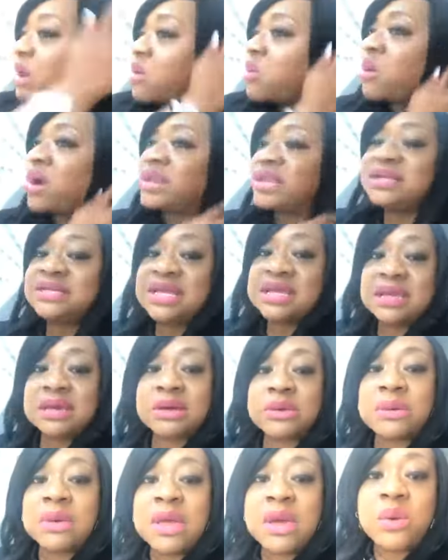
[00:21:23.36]
don't want to
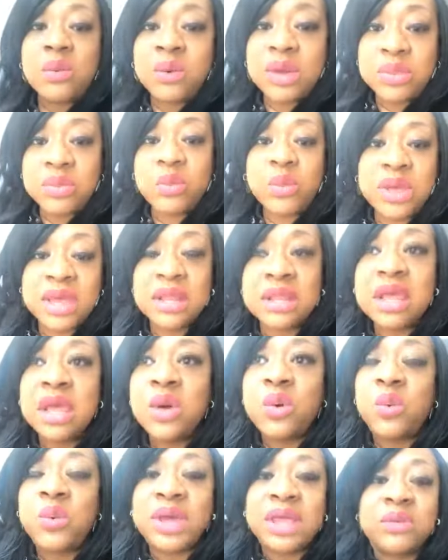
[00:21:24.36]
deal when
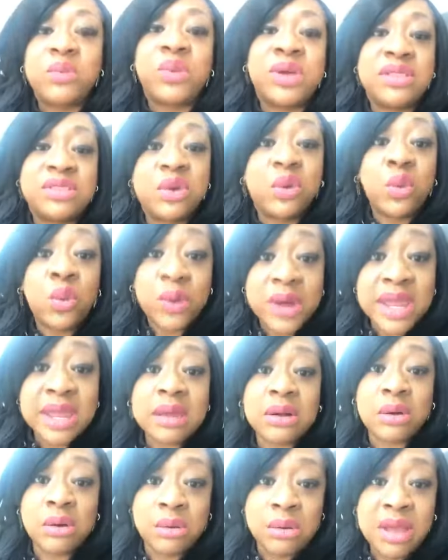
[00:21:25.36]
the
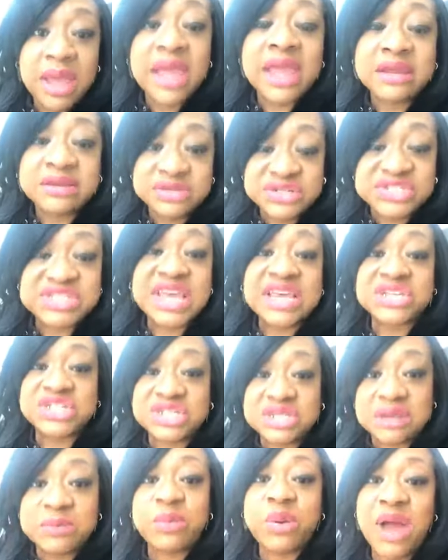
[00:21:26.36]
real
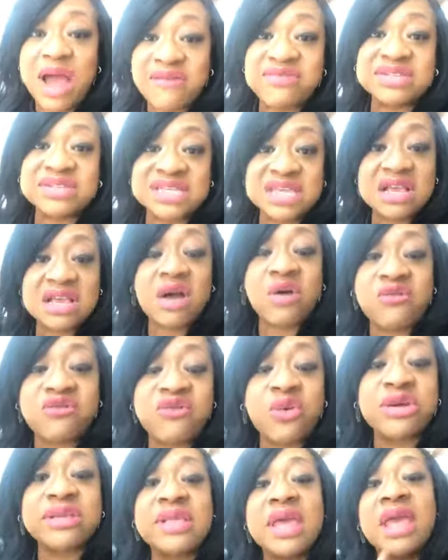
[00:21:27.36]
intercession and prophecy go
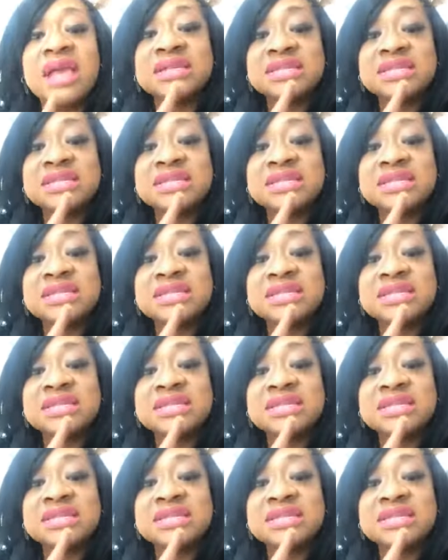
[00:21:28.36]
forth.